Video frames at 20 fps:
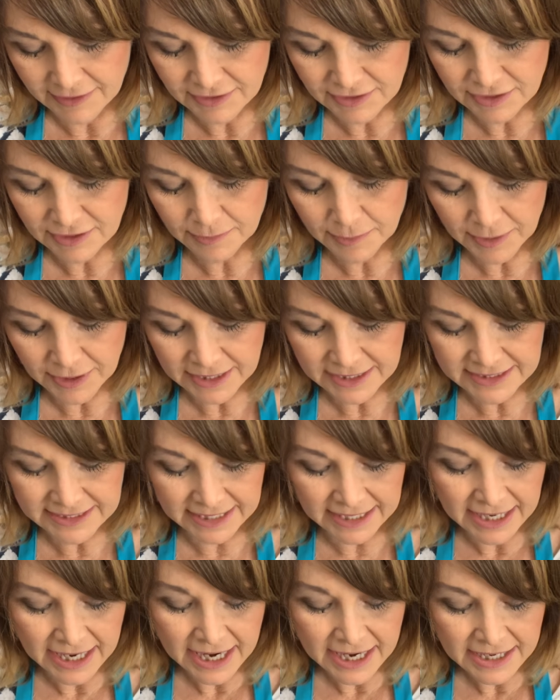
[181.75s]
Super
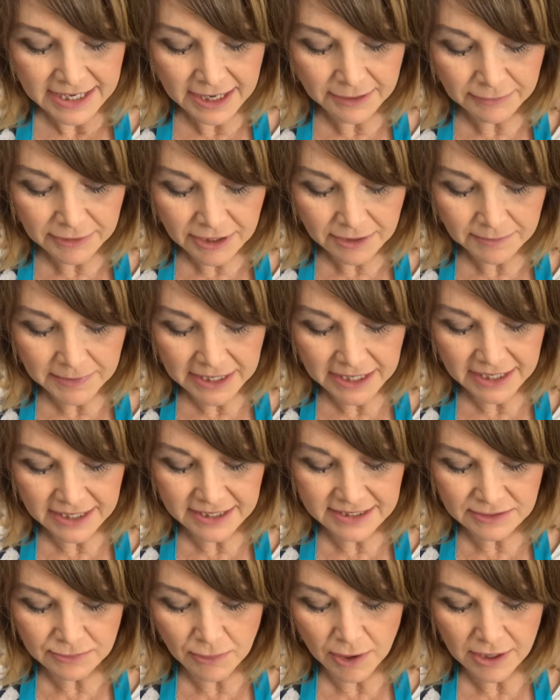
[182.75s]
easy. Now, when you're making
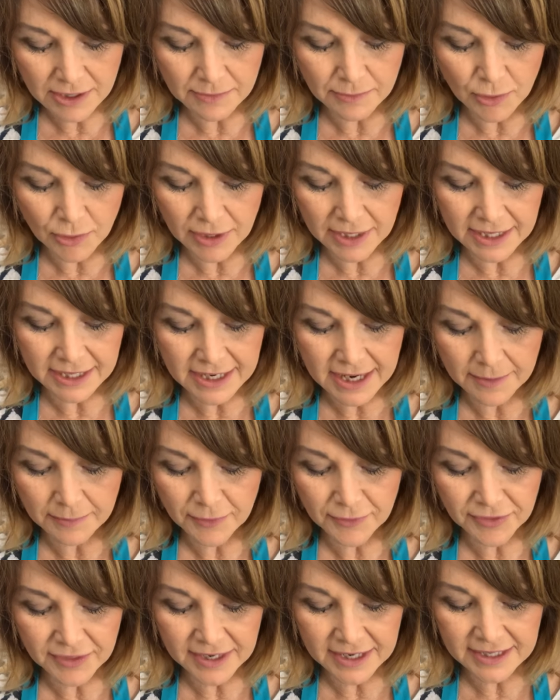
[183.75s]
this guacamole, a
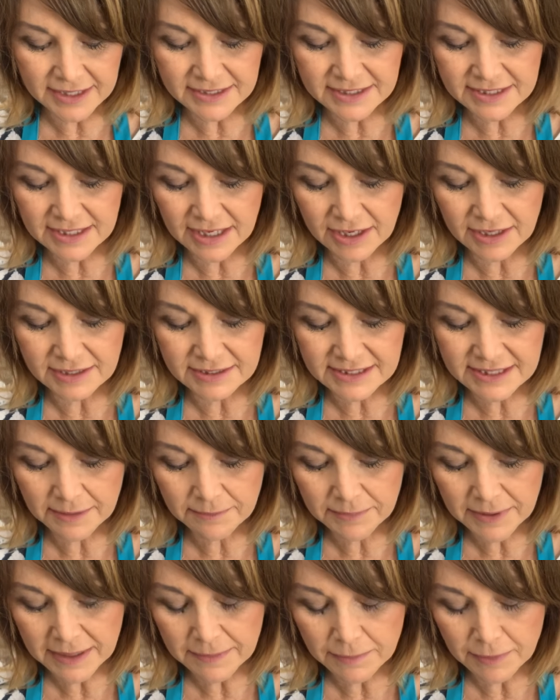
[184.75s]
couple things is
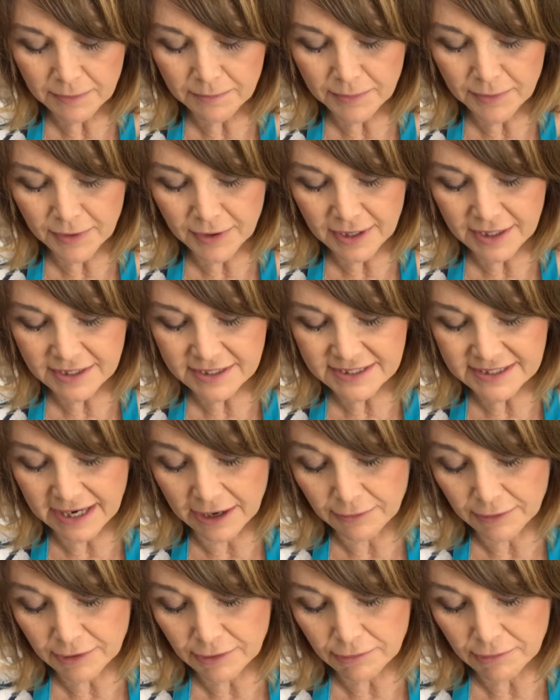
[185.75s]
some people put
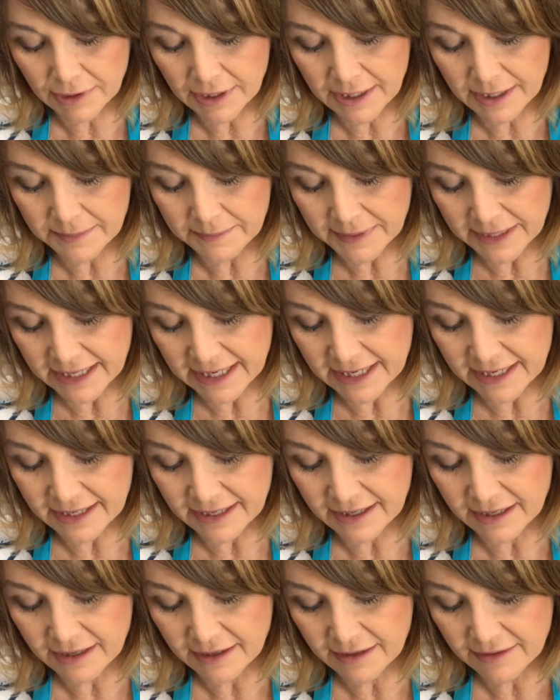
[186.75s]
sour cream
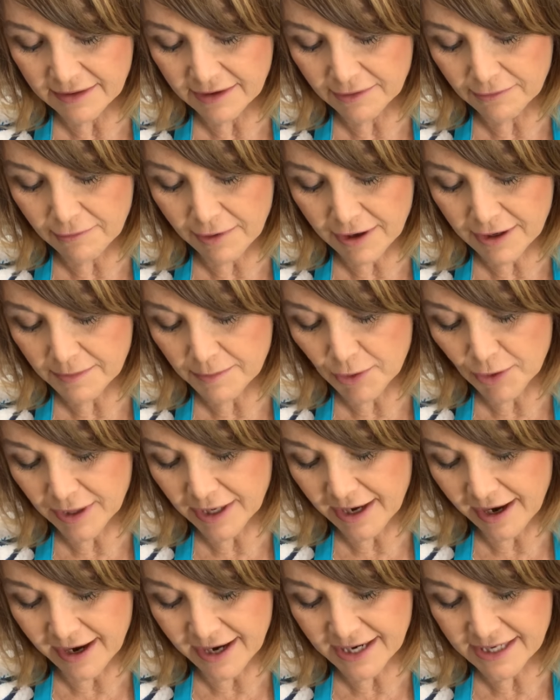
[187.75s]
in their guacamole.
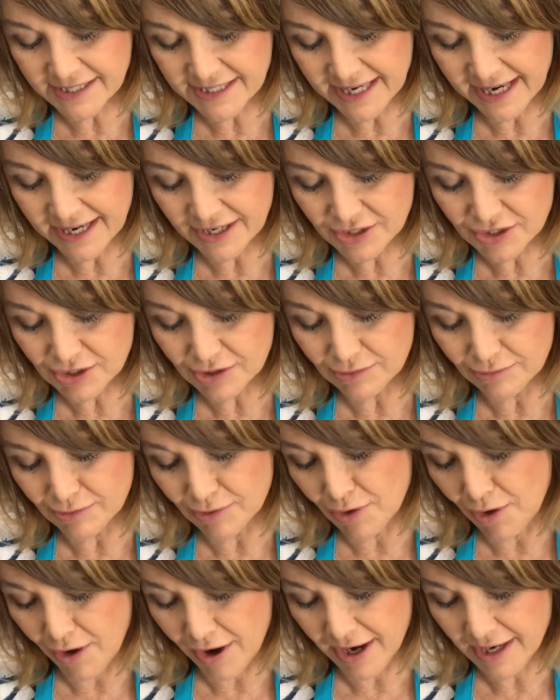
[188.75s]
I tend to
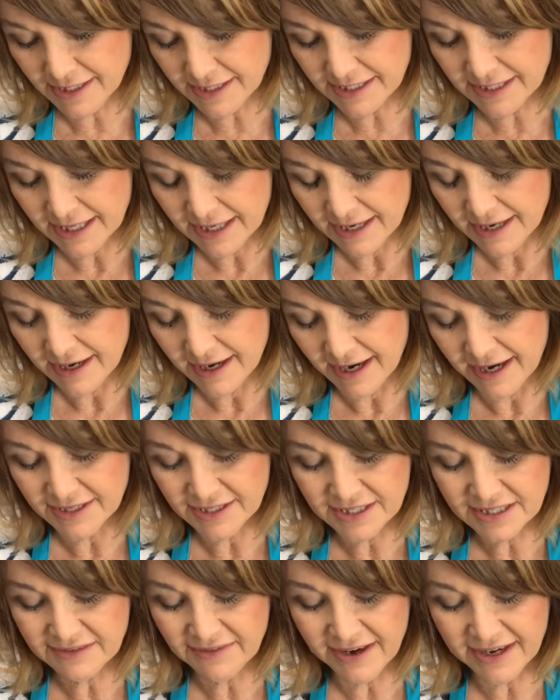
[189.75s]
not. I
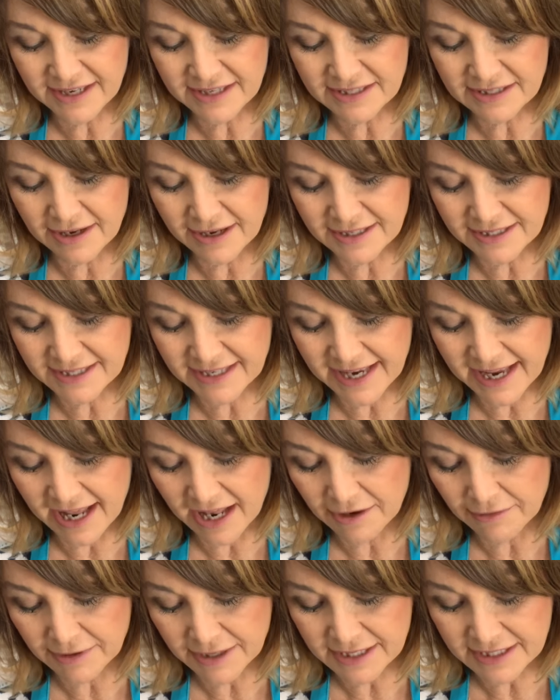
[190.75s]
just find it's lots of
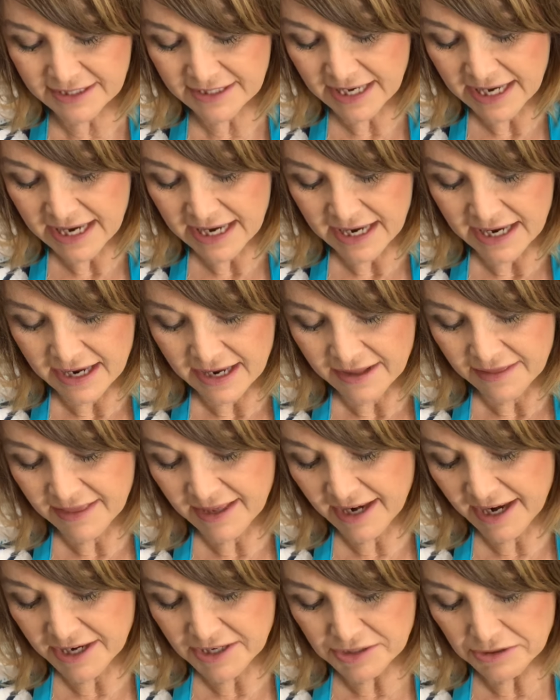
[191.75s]
calories
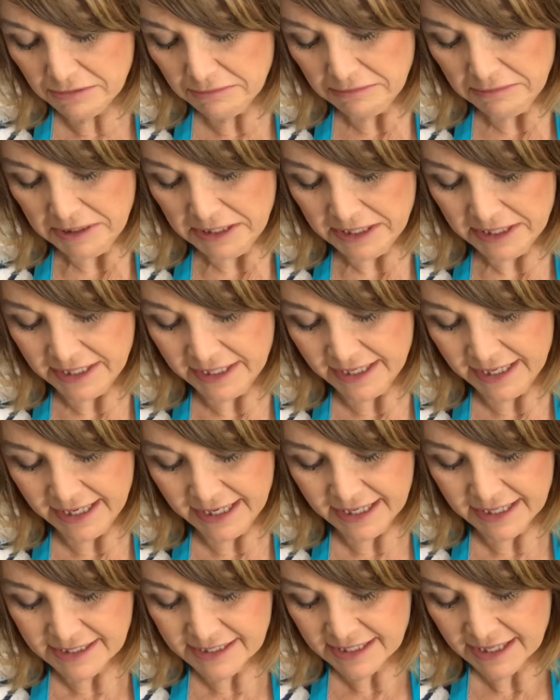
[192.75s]
that I don't really
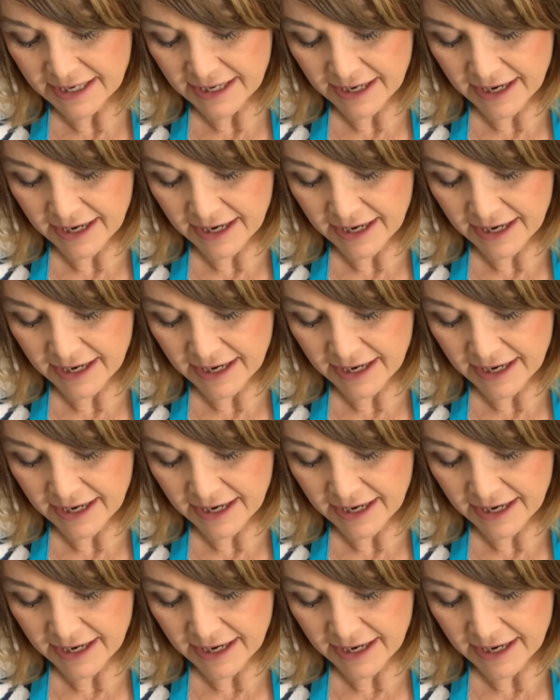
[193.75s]
need.